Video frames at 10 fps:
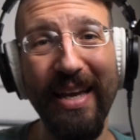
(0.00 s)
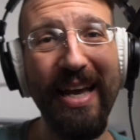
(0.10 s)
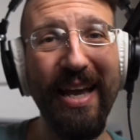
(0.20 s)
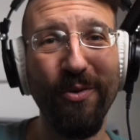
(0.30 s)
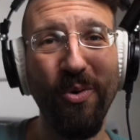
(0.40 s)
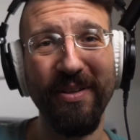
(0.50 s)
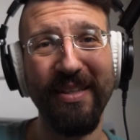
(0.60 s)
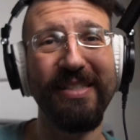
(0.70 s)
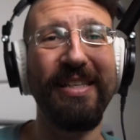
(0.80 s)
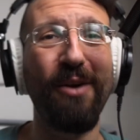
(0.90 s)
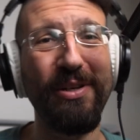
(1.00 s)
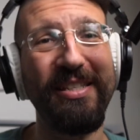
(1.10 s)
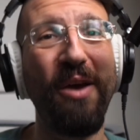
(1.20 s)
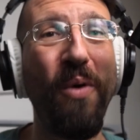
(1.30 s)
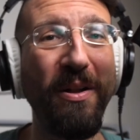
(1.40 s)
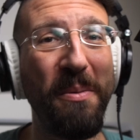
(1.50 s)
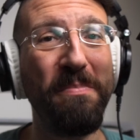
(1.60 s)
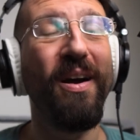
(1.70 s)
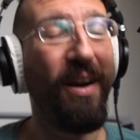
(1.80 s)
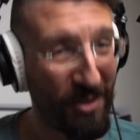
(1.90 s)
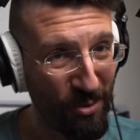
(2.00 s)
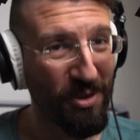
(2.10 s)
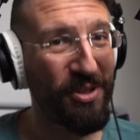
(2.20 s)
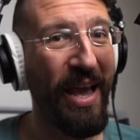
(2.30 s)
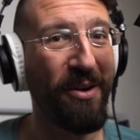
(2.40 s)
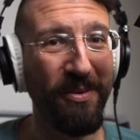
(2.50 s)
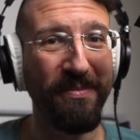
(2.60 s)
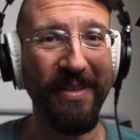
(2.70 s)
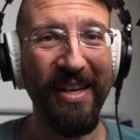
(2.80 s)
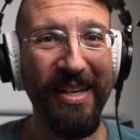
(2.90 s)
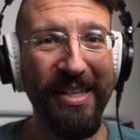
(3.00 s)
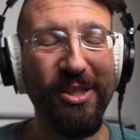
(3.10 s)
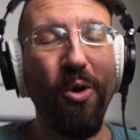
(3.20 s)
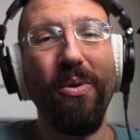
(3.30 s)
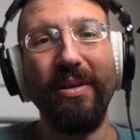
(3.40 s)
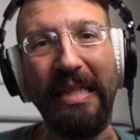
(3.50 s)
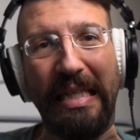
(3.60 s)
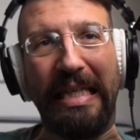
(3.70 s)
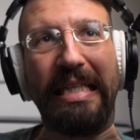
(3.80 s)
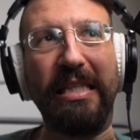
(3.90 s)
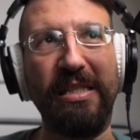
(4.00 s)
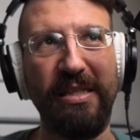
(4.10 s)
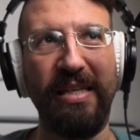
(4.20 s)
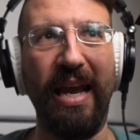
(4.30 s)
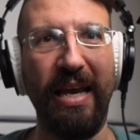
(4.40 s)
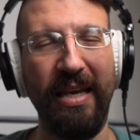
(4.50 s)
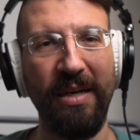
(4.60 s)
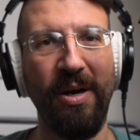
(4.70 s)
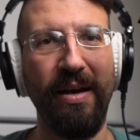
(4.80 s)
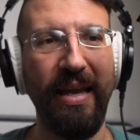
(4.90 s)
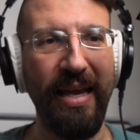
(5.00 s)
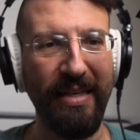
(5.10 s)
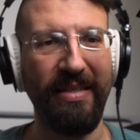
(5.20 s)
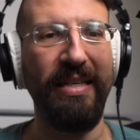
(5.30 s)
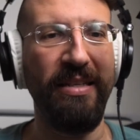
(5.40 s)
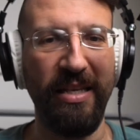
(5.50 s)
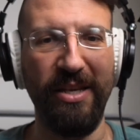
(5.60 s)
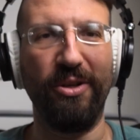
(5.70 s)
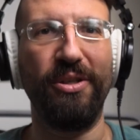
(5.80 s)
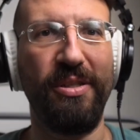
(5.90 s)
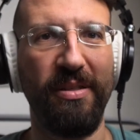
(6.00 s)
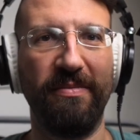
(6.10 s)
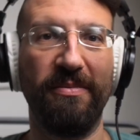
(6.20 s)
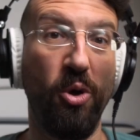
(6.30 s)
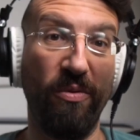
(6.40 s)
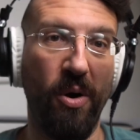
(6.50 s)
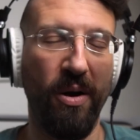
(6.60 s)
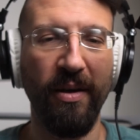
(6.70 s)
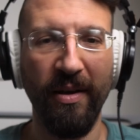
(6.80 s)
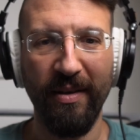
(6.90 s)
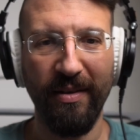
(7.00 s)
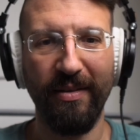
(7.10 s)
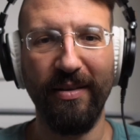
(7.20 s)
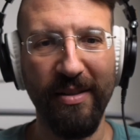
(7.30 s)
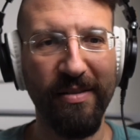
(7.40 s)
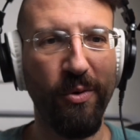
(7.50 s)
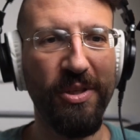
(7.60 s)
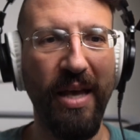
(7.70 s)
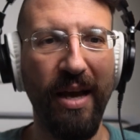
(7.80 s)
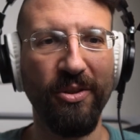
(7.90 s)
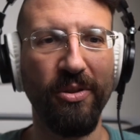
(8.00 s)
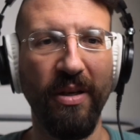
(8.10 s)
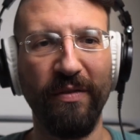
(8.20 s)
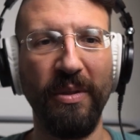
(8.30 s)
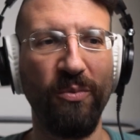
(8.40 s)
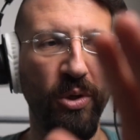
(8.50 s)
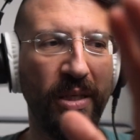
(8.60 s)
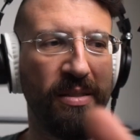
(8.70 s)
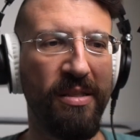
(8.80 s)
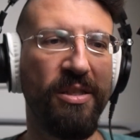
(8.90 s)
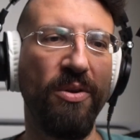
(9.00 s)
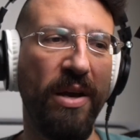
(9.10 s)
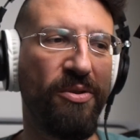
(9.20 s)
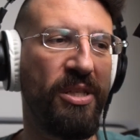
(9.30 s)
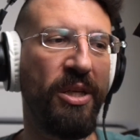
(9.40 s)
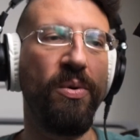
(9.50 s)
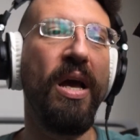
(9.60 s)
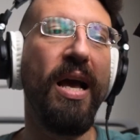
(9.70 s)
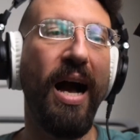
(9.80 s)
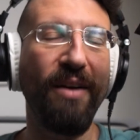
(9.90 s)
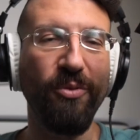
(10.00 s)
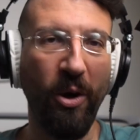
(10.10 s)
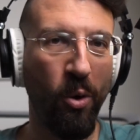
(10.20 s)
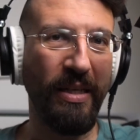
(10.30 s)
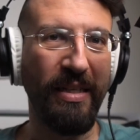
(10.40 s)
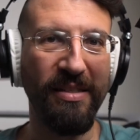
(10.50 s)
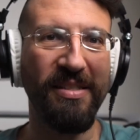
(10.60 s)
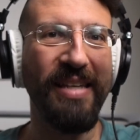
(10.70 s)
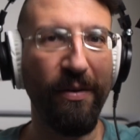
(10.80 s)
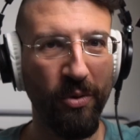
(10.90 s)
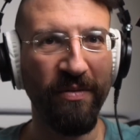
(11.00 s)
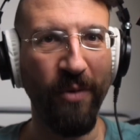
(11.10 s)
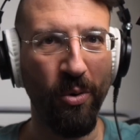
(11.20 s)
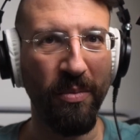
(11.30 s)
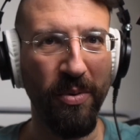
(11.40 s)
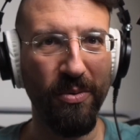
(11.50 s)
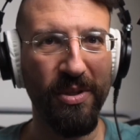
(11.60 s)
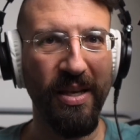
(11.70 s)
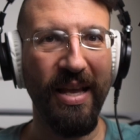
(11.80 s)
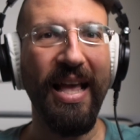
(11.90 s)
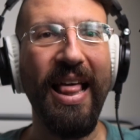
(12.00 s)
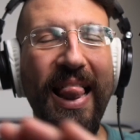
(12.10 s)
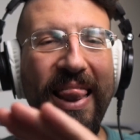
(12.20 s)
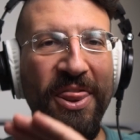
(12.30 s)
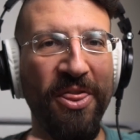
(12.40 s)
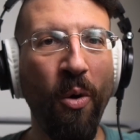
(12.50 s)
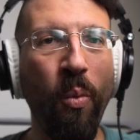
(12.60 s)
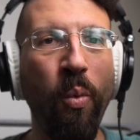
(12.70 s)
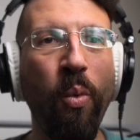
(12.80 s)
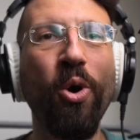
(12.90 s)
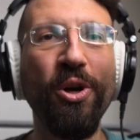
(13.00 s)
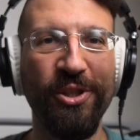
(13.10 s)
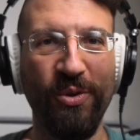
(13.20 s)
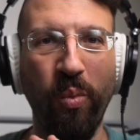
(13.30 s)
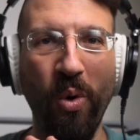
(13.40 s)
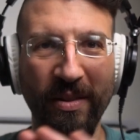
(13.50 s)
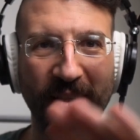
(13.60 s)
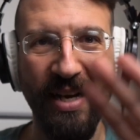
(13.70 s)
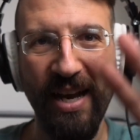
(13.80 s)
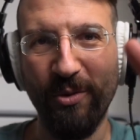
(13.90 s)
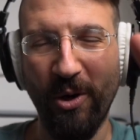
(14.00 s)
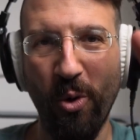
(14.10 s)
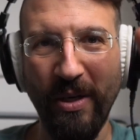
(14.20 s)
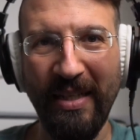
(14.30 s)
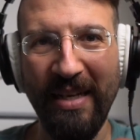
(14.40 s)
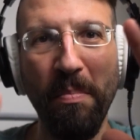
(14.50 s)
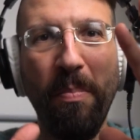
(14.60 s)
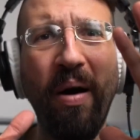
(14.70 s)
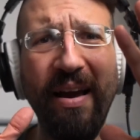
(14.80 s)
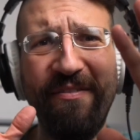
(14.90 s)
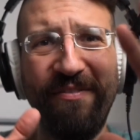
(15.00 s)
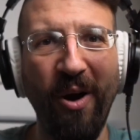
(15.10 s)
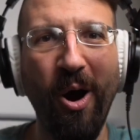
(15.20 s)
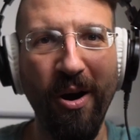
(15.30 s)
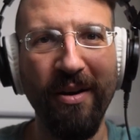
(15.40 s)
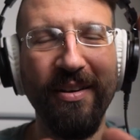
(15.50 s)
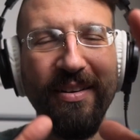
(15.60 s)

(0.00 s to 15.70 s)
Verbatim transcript: hey everyone, this is Aris, and welcome uh, to the channel. So, needless to say, in my 18 years so far, uh, as a voice actor, I've been working since 2002, I've recorded in several vocal booths. The worst one that I have recorded in by far